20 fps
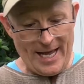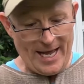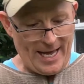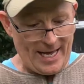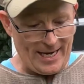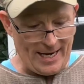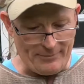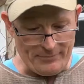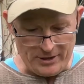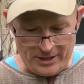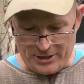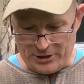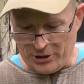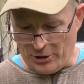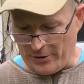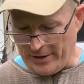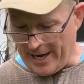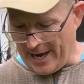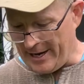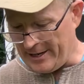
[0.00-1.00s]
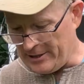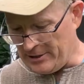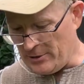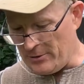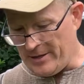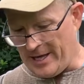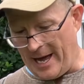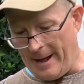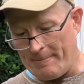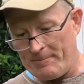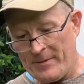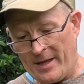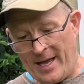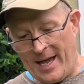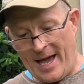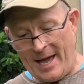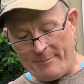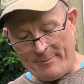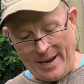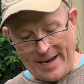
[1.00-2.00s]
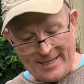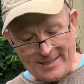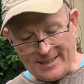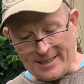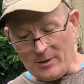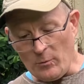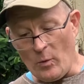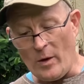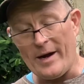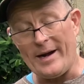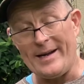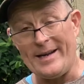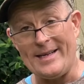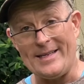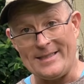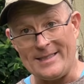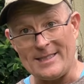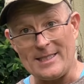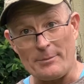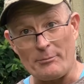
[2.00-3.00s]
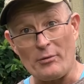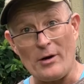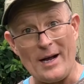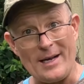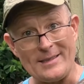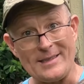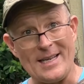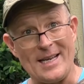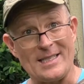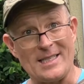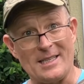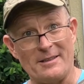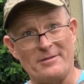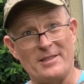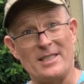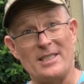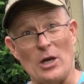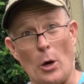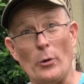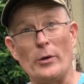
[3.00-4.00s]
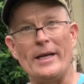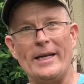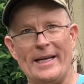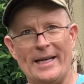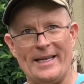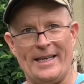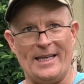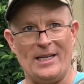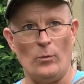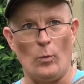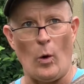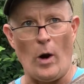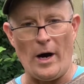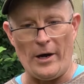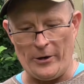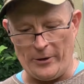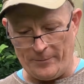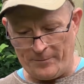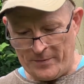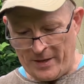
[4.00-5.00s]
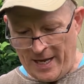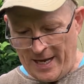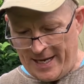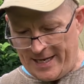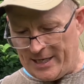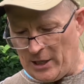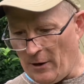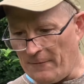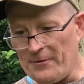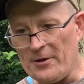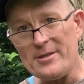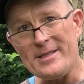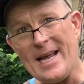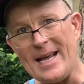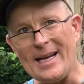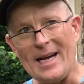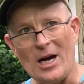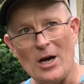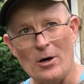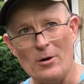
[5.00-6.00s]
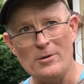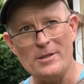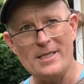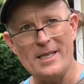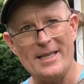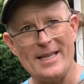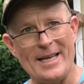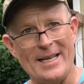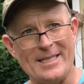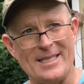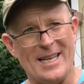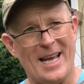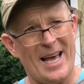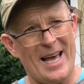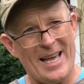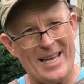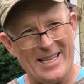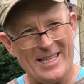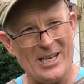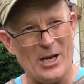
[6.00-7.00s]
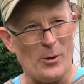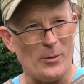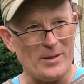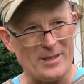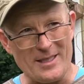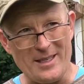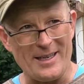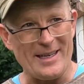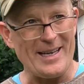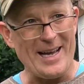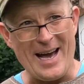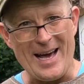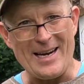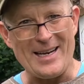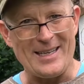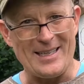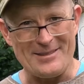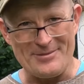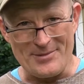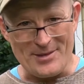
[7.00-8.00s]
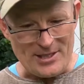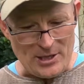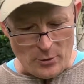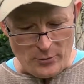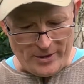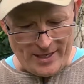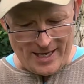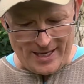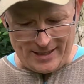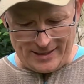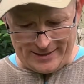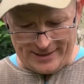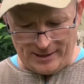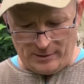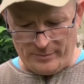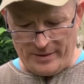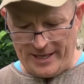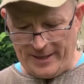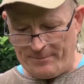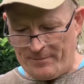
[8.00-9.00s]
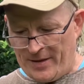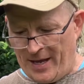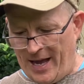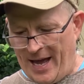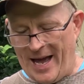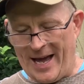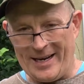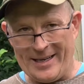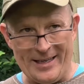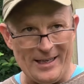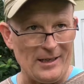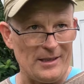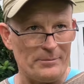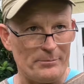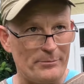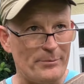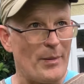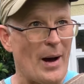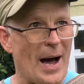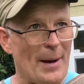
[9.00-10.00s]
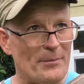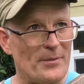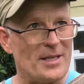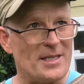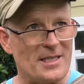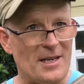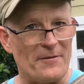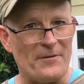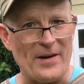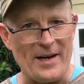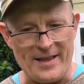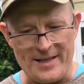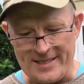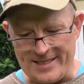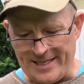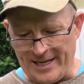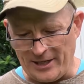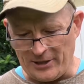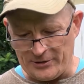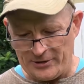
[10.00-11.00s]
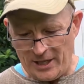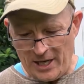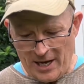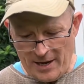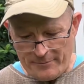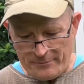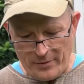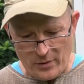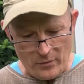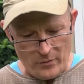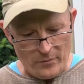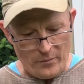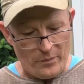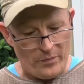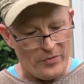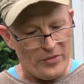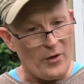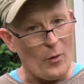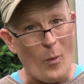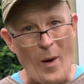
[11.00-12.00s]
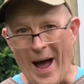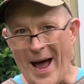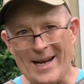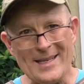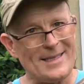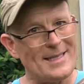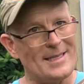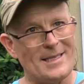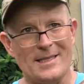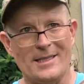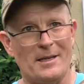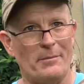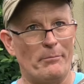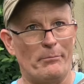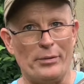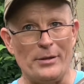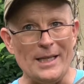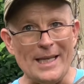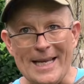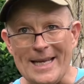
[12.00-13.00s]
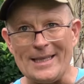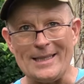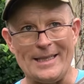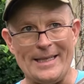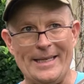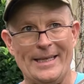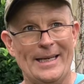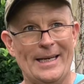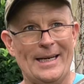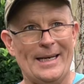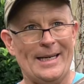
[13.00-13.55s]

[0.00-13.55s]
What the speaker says: and I'm going to show you how to do that. And basically what it is, it's a process of soaking it in water. If you take a hose to this, it's going to kind of soak in a little bit and it'll pop this stuff out of the cells, but the wax is completely,